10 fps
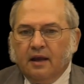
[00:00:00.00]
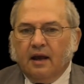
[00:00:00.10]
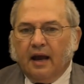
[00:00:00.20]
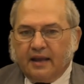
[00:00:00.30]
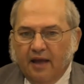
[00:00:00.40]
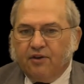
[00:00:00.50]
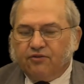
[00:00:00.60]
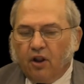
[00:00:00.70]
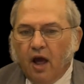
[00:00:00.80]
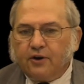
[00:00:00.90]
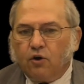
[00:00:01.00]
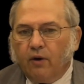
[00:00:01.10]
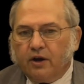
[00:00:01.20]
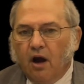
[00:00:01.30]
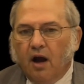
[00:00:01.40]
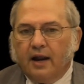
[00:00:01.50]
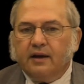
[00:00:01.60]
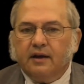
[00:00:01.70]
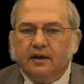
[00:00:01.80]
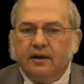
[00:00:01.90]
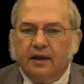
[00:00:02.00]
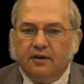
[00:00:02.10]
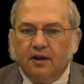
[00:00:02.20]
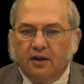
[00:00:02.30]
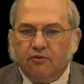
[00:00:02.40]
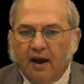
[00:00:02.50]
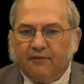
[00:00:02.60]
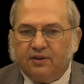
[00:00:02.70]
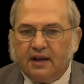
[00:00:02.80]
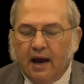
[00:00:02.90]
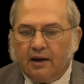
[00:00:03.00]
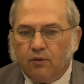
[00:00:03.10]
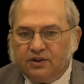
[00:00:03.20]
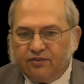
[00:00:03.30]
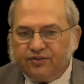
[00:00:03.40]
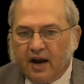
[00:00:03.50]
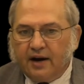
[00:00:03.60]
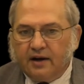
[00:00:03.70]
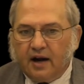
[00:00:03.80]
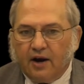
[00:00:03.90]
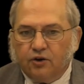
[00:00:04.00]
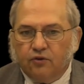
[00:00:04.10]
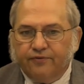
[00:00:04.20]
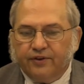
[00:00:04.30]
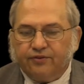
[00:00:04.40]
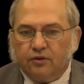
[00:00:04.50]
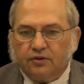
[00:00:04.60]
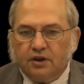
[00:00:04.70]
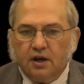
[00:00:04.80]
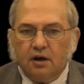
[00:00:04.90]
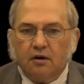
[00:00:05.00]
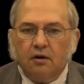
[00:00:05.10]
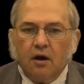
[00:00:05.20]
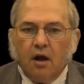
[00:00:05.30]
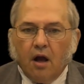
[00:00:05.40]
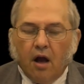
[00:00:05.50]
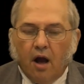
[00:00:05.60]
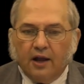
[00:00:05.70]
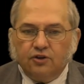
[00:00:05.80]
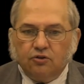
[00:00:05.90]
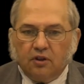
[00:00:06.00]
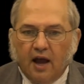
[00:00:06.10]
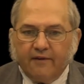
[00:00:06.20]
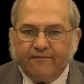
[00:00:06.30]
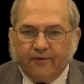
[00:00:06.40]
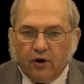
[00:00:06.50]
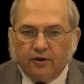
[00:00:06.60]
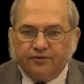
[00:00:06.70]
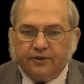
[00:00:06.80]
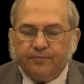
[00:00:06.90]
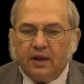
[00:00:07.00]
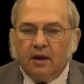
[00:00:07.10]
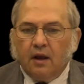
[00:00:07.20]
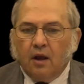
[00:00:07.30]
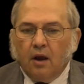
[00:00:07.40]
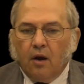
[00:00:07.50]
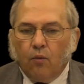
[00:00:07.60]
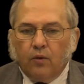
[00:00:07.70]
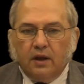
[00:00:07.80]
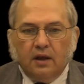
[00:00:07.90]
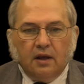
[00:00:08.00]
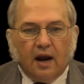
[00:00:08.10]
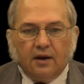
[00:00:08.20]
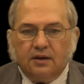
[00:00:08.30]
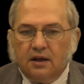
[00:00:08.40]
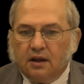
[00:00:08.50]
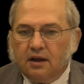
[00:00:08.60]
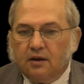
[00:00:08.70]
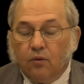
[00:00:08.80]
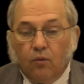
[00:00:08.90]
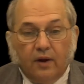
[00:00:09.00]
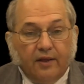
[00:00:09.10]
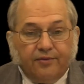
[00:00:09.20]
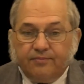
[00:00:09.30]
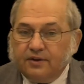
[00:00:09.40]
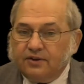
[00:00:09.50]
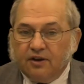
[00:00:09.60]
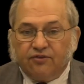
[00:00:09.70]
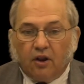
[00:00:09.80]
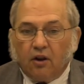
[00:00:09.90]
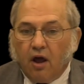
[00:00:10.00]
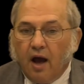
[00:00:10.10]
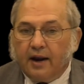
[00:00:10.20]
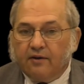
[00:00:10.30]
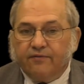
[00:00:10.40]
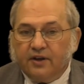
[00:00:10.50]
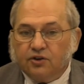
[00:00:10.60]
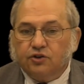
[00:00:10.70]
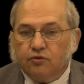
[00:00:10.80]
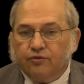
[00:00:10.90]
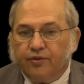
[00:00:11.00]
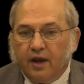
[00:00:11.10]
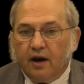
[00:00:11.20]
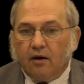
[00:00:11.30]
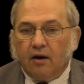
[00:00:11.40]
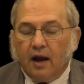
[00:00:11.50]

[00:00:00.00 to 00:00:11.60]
Again, there's a lot going on in Grafton County. We just started our new fiscal year on July 1st. We are dealing with just a lot of issues there.